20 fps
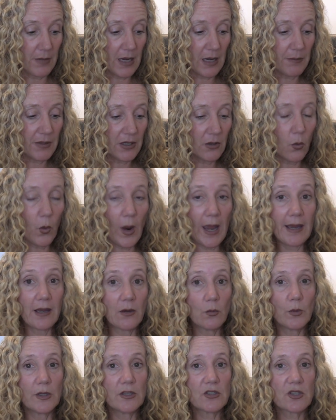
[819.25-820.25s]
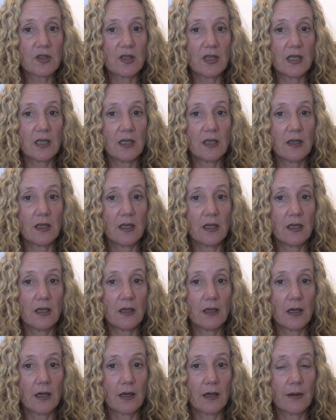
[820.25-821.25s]
be a way in which the
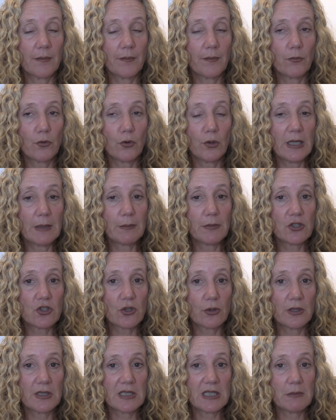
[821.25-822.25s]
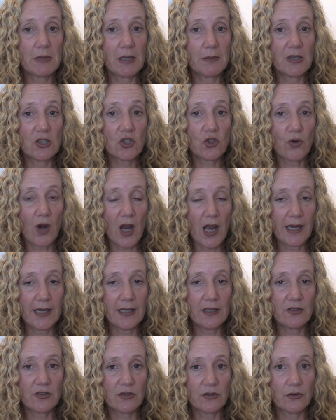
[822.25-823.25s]
ruling majority may be
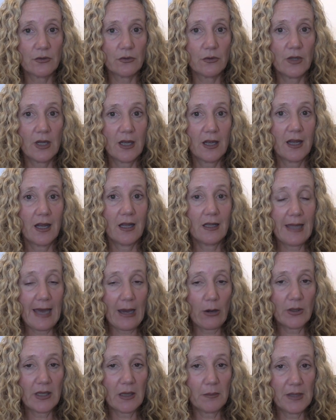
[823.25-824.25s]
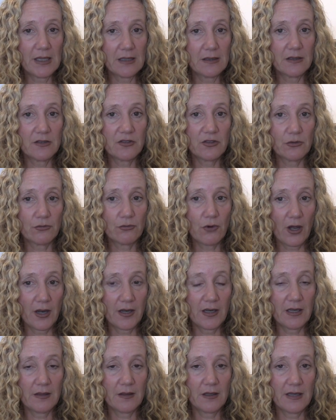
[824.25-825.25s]
trying to allow Kabila to
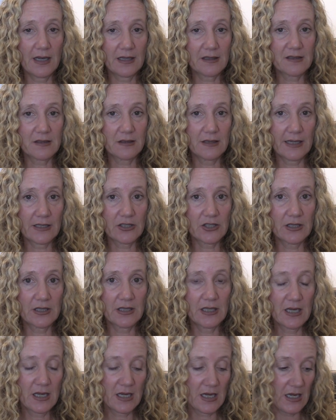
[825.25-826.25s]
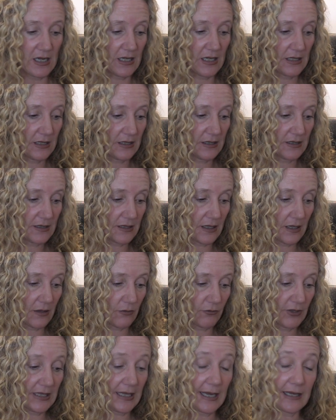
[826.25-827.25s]
run in the next election is
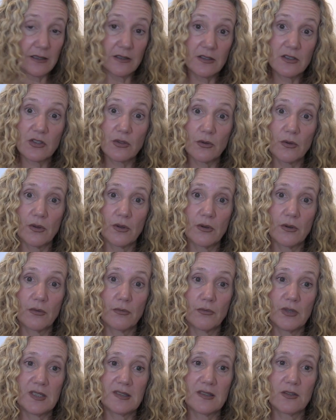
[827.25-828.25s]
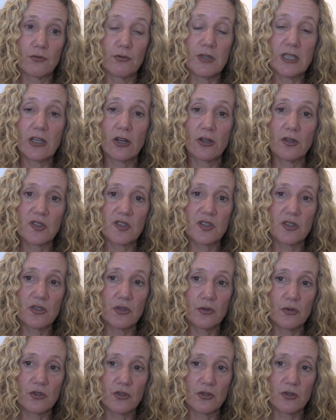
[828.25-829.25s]
related to the recent
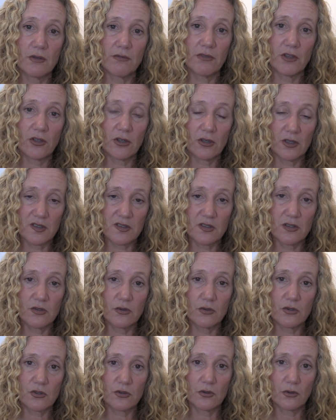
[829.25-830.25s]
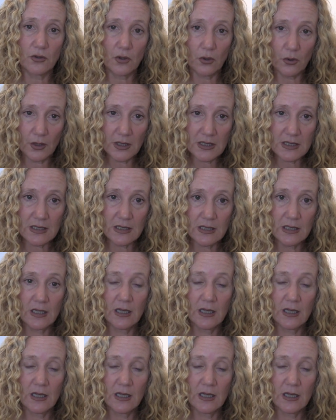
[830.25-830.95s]
reconstitution of the Constitutional Court.